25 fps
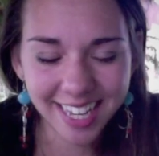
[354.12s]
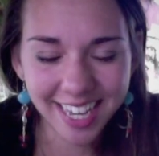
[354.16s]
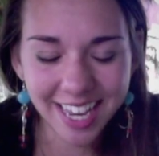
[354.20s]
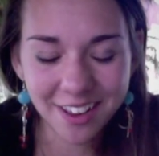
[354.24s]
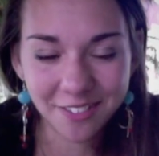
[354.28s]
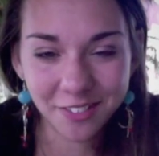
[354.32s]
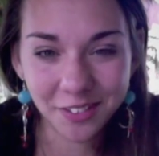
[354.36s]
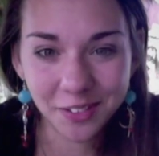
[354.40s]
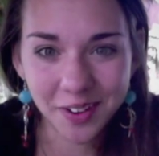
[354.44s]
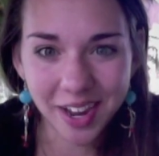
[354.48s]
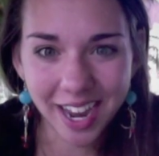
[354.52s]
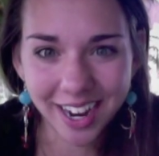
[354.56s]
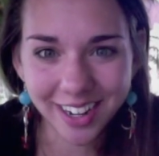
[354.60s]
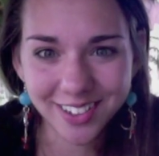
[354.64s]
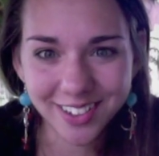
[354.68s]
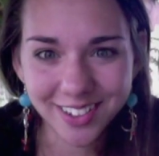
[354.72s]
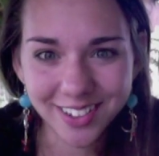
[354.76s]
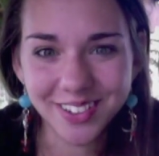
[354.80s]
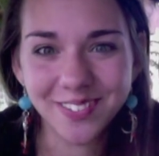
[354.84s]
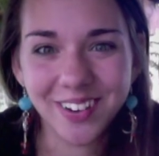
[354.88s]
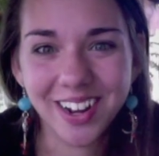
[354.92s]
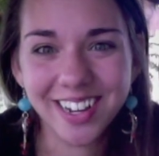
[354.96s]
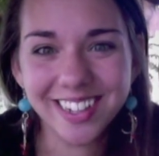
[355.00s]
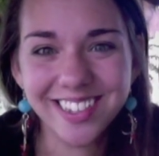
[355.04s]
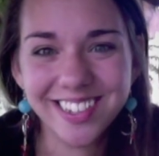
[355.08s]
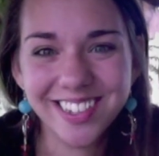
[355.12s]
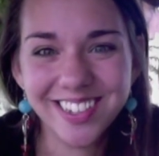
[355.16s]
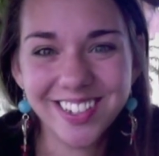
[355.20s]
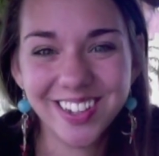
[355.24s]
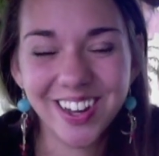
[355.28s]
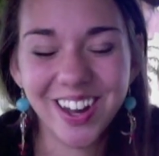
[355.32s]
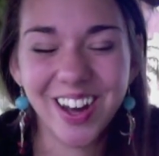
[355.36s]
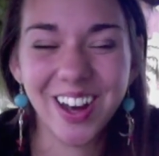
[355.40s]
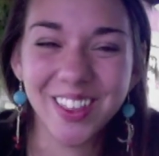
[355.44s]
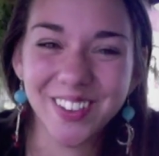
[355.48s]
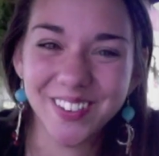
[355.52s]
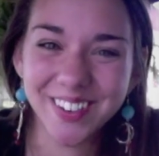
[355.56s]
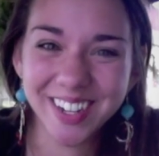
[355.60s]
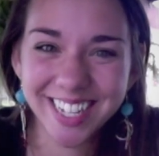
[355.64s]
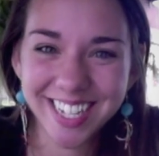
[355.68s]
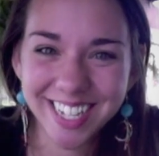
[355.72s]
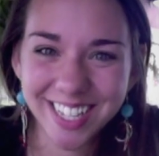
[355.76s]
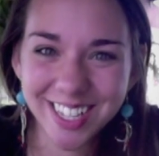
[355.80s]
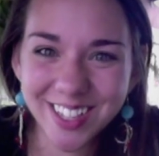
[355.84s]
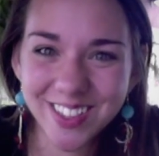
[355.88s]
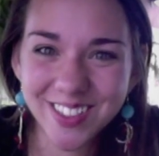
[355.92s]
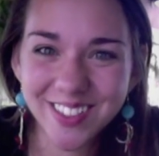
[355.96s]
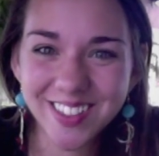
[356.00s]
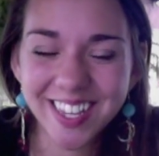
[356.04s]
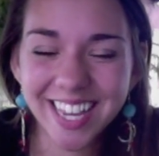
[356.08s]
If you actually watched all the way to
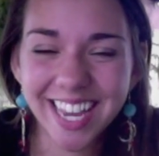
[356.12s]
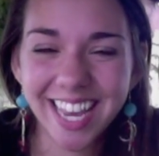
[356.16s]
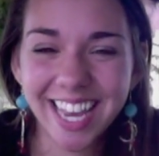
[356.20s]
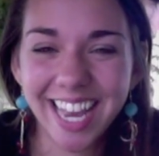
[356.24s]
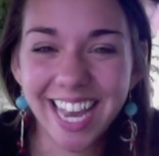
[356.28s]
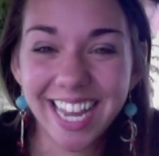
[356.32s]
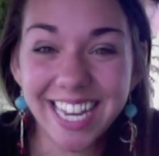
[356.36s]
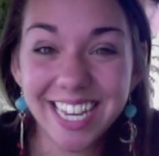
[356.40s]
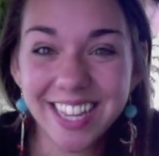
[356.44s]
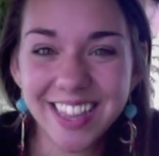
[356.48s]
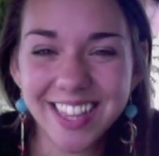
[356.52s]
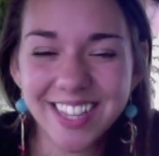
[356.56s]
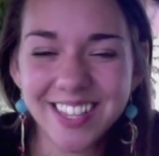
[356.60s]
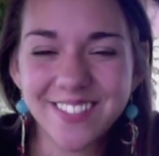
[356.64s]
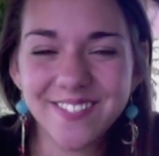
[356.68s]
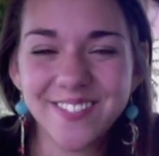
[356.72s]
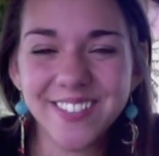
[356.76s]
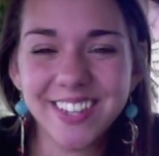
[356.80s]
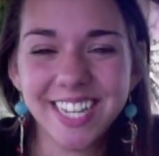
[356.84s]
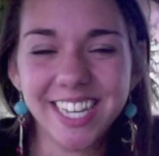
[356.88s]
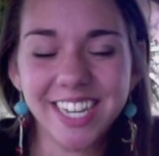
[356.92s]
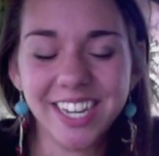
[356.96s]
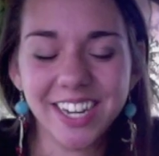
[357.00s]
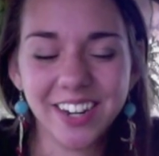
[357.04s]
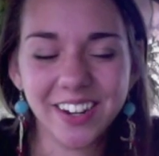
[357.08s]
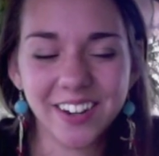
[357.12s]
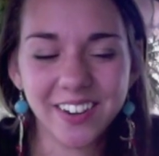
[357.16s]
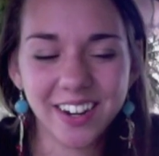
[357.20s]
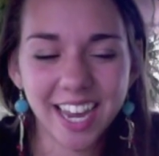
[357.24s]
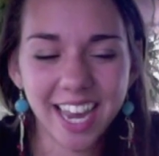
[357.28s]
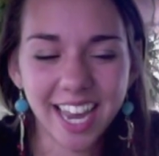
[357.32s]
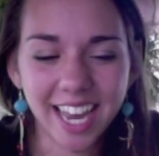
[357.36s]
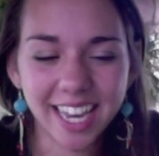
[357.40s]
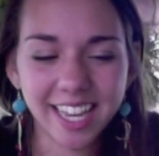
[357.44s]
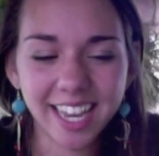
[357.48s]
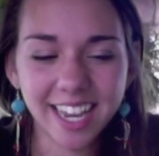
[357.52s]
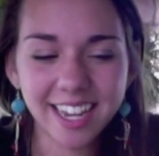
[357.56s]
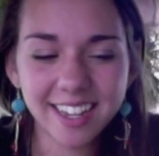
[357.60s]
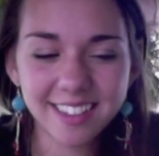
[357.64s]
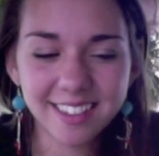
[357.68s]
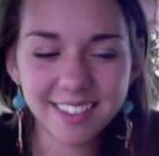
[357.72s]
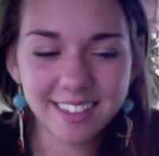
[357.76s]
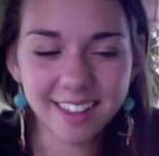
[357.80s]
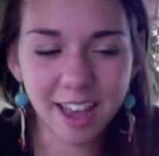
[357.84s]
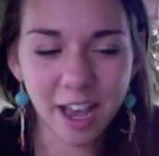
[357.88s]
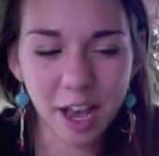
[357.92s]
this end of this video, I guess